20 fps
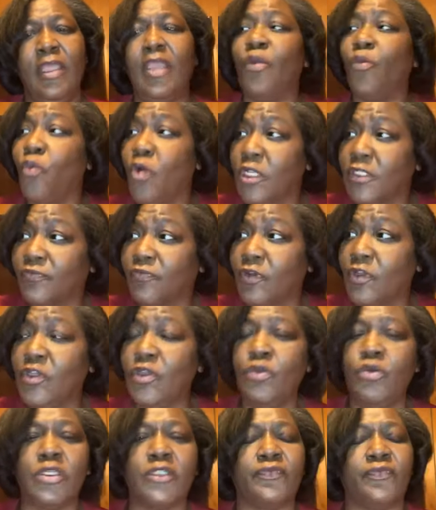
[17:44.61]
And what's for
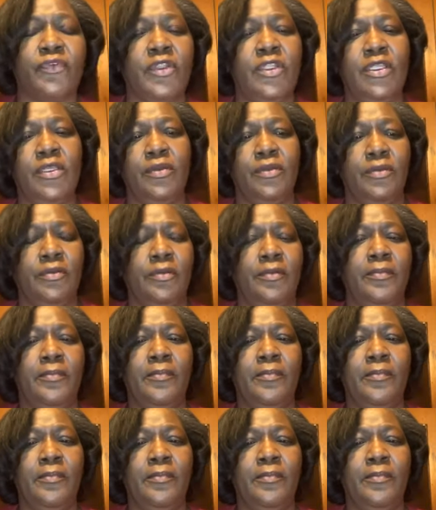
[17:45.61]
you is for you.